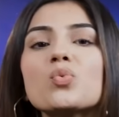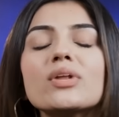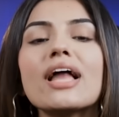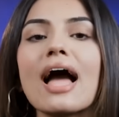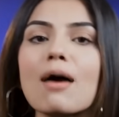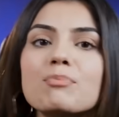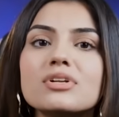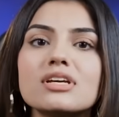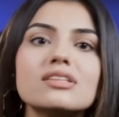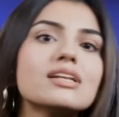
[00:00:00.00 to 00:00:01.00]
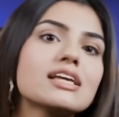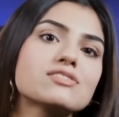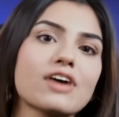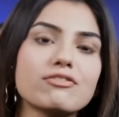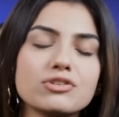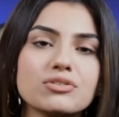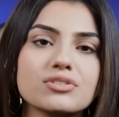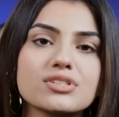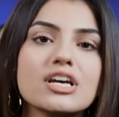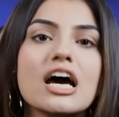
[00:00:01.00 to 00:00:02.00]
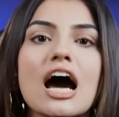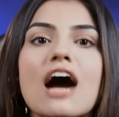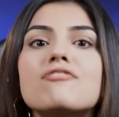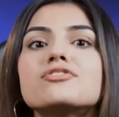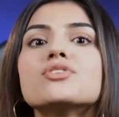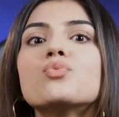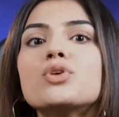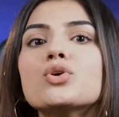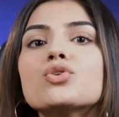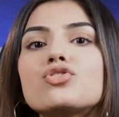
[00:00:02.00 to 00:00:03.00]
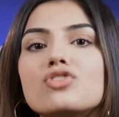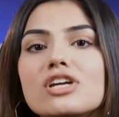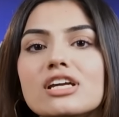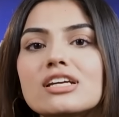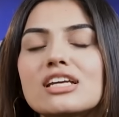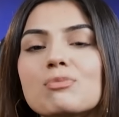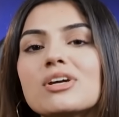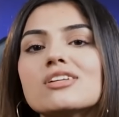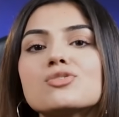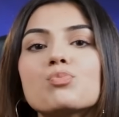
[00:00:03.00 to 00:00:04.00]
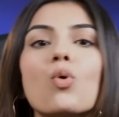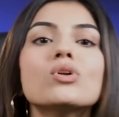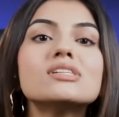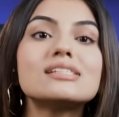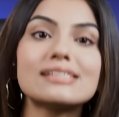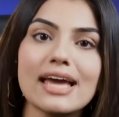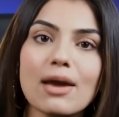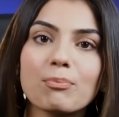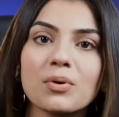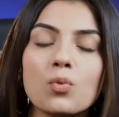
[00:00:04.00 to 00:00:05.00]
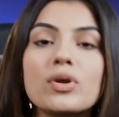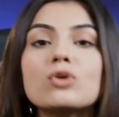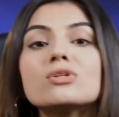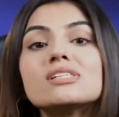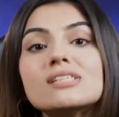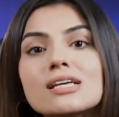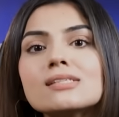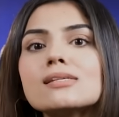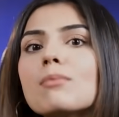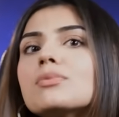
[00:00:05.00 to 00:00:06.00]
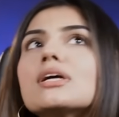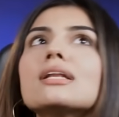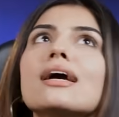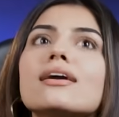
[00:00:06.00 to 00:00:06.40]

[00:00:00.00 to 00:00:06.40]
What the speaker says: what will happen in the next 5 years. After Veo 3 keeping its bold step, we could see something